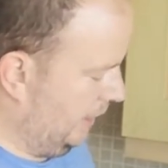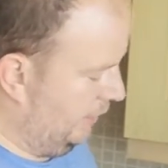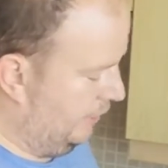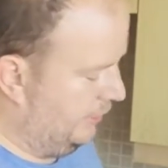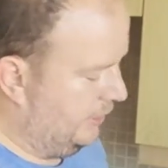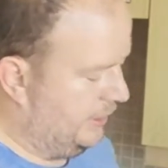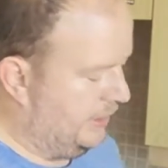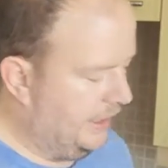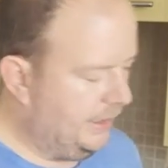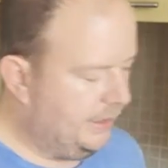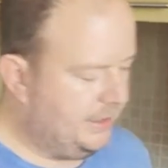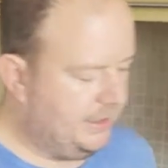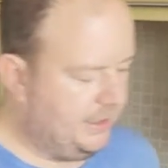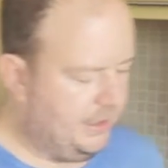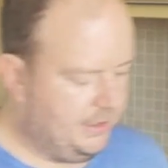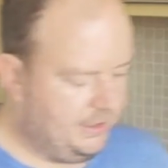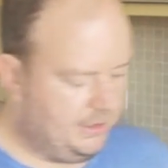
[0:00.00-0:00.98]
I ordered
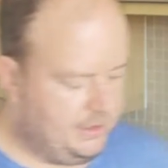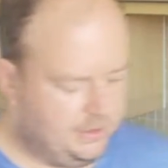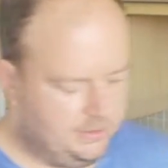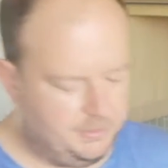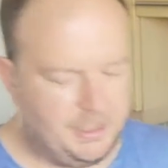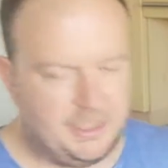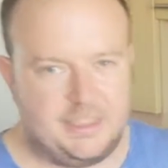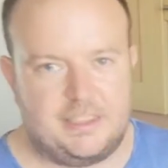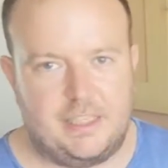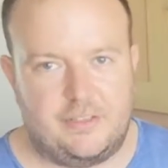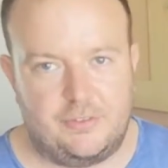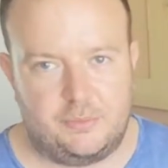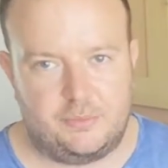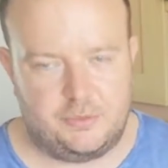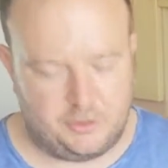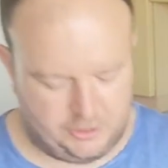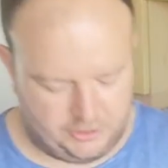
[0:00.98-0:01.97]
this. This is my
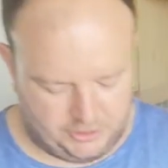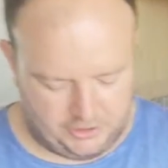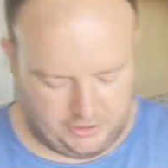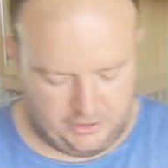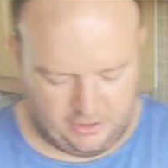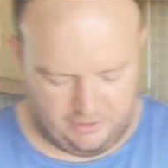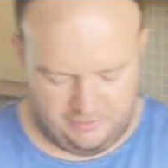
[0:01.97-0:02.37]
Seven Bro7hers t-shirt.